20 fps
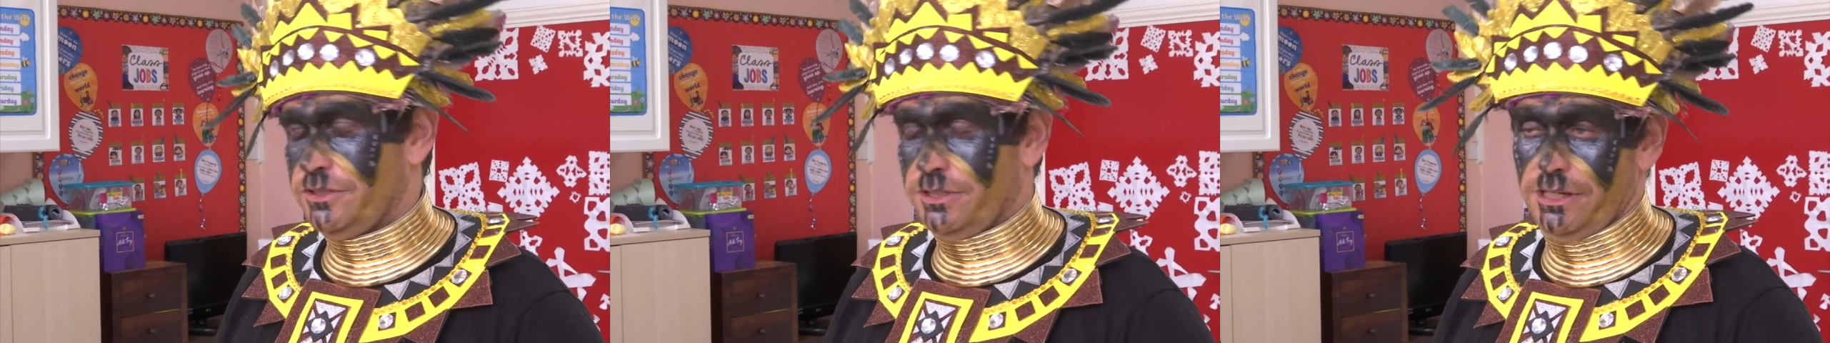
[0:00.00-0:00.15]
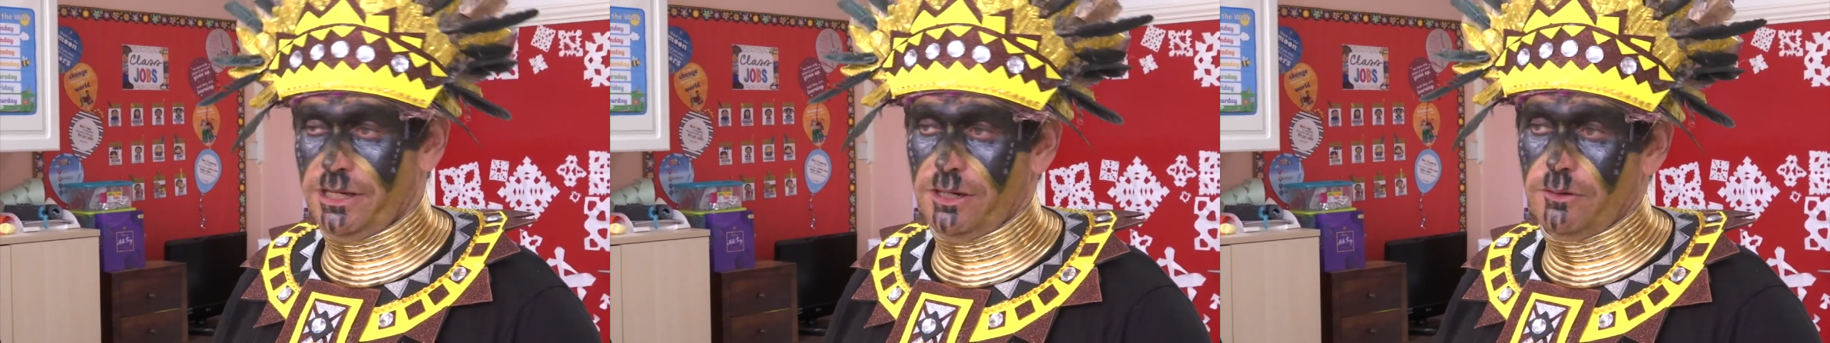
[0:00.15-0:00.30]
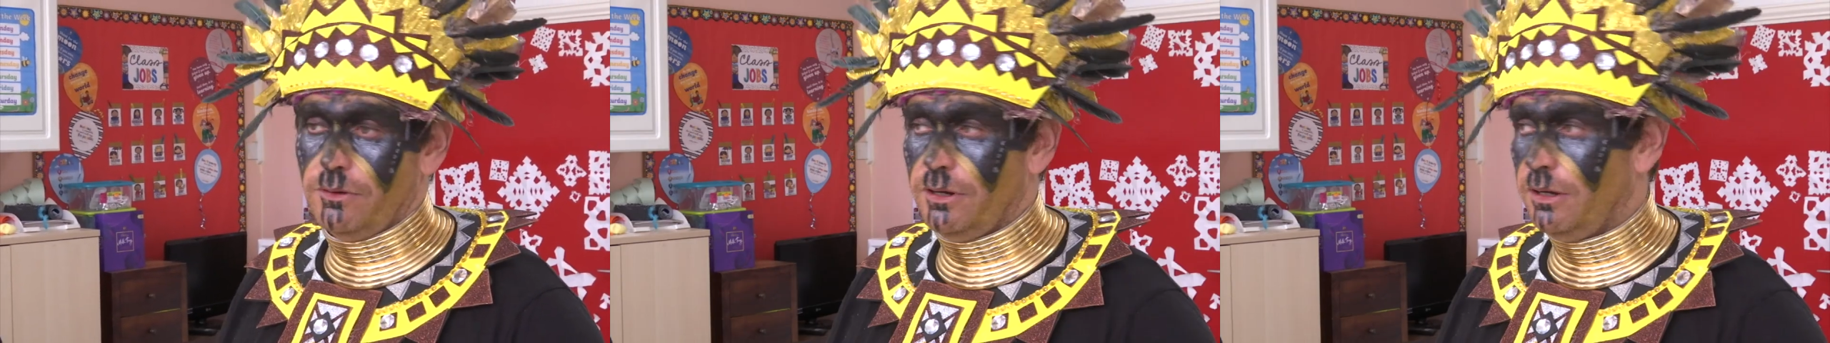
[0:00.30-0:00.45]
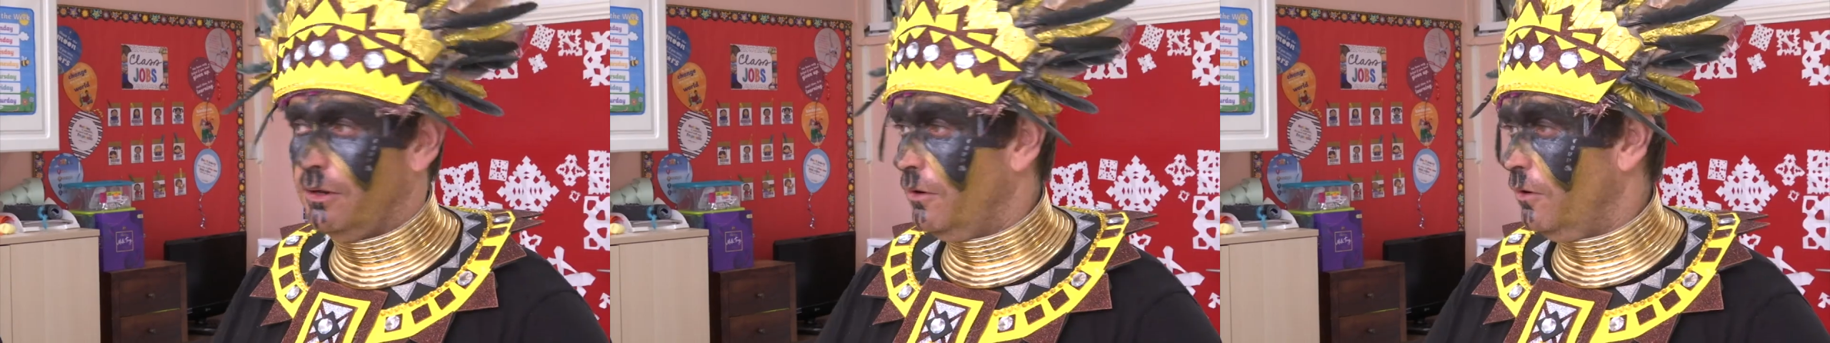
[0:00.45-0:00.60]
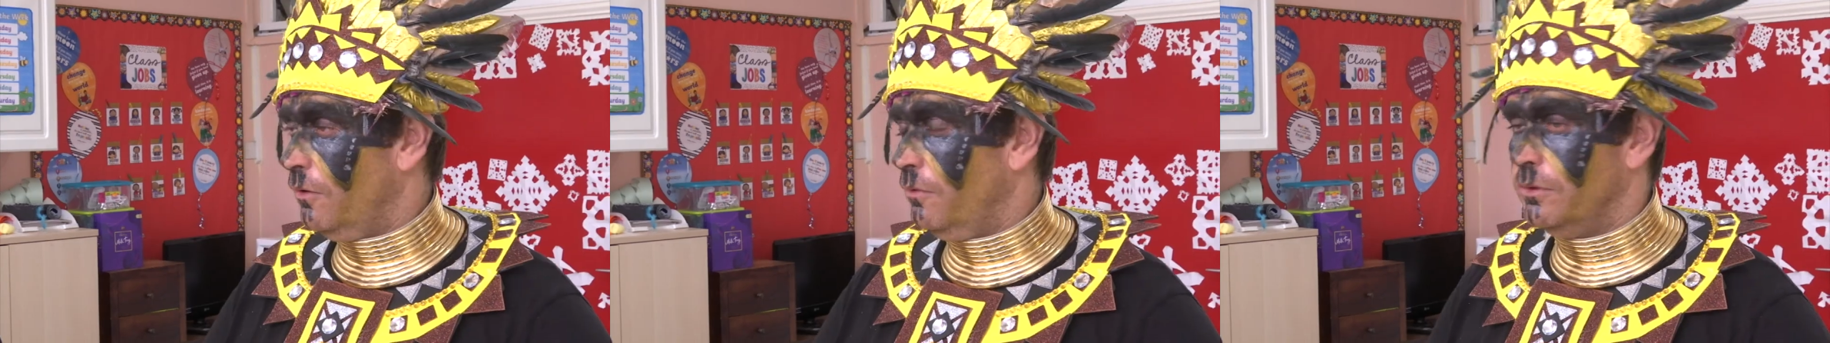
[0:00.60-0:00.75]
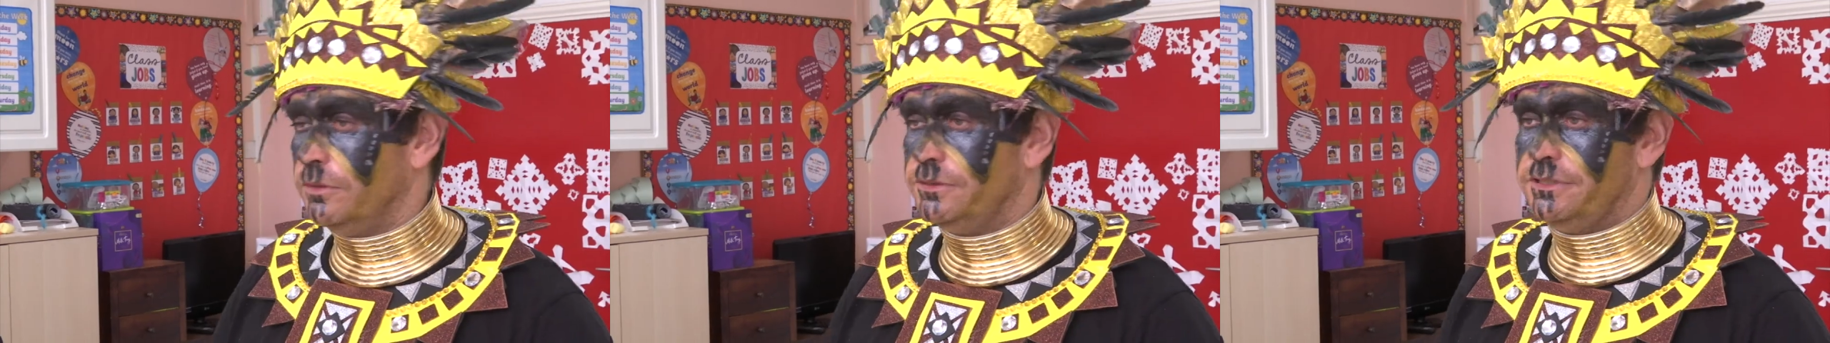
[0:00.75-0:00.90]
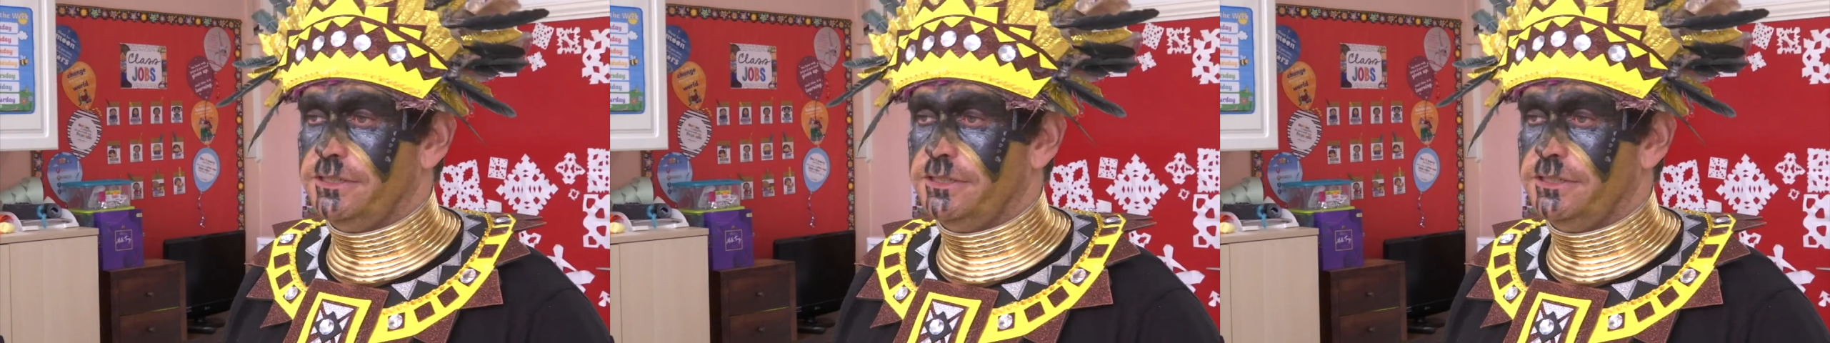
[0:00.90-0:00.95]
era or what